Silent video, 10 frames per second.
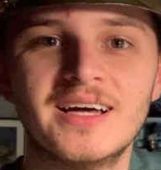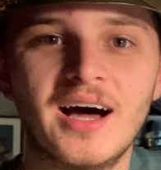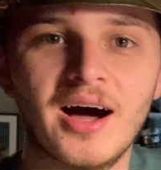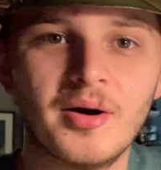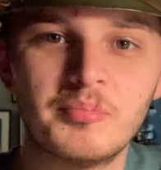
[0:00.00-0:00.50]

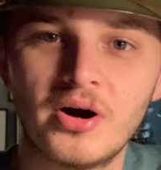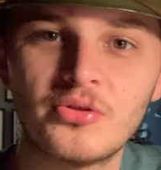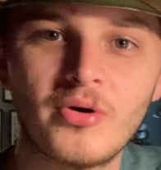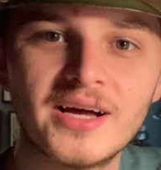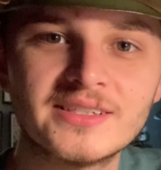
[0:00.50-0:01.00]
But
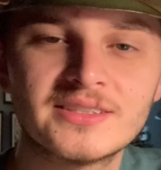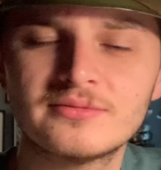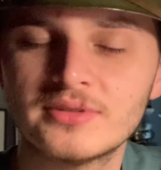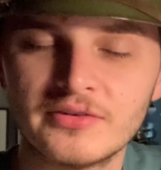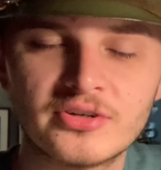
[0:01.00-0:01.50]
otherwise,
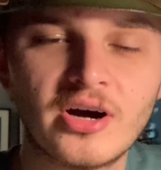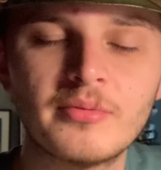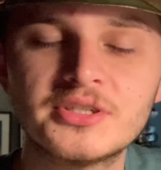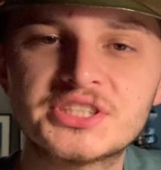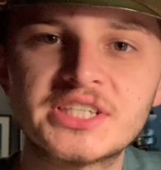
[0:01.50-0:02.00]
leave a
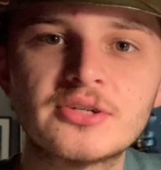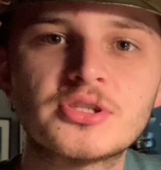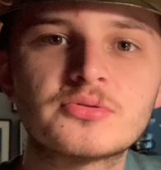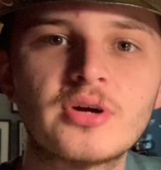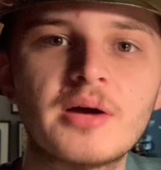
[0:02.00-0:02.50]
comment, share and
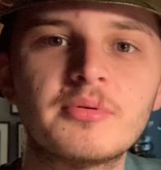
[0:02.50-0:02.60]
subscribe,